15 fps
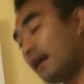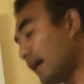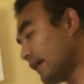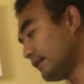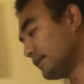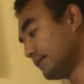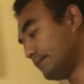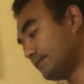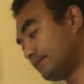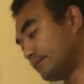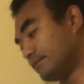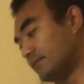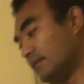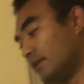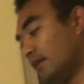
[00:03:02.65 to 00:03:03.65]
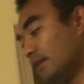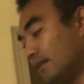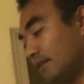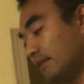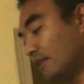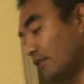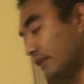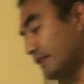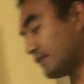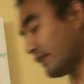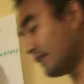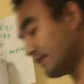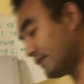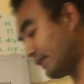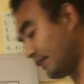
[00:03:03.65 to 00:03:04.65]
And now it's
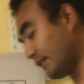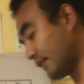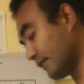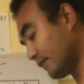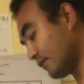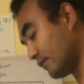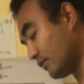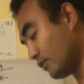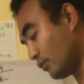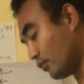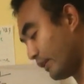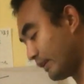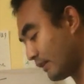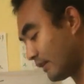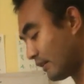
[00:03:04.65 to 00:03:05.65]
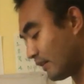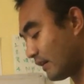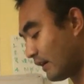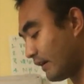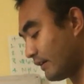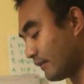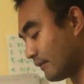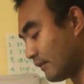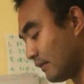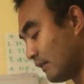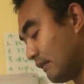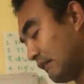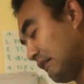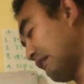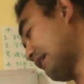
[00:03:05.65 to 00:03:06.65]
again C with line
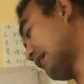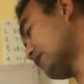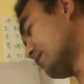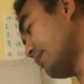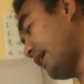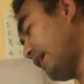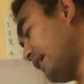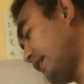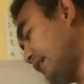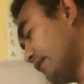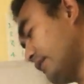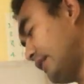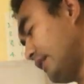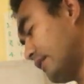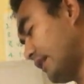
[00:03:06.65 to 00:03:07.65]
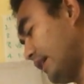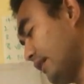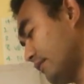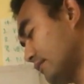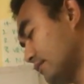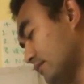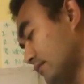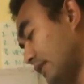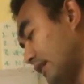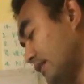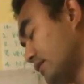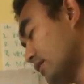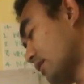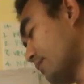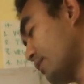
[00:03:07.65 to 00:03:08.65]
at some 80 degree, right?
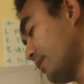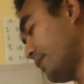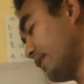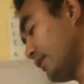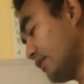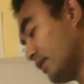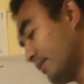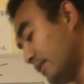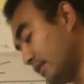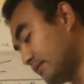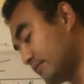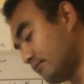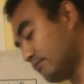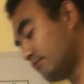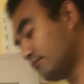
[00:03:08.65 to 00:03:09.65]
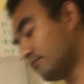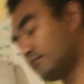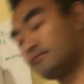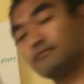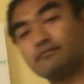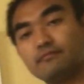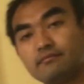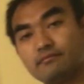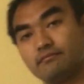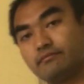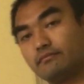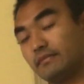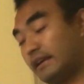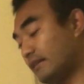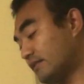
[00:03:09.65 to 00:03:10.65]
It's not perpendicular,
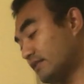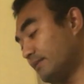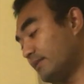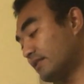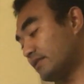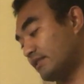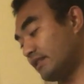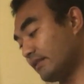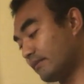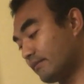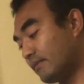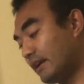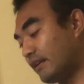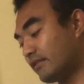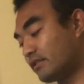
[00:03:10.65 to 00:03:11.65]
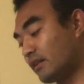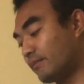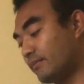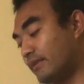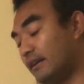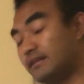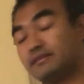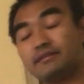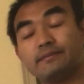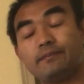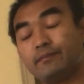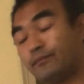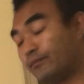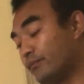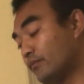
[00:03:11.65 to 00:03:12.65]
but like similar C, line on top, it's
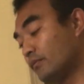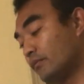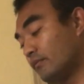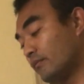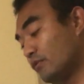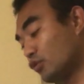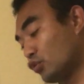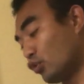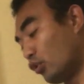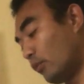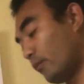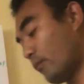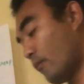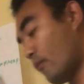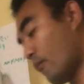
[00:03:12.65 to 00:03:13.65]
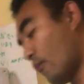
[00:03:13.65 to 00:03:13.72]
To.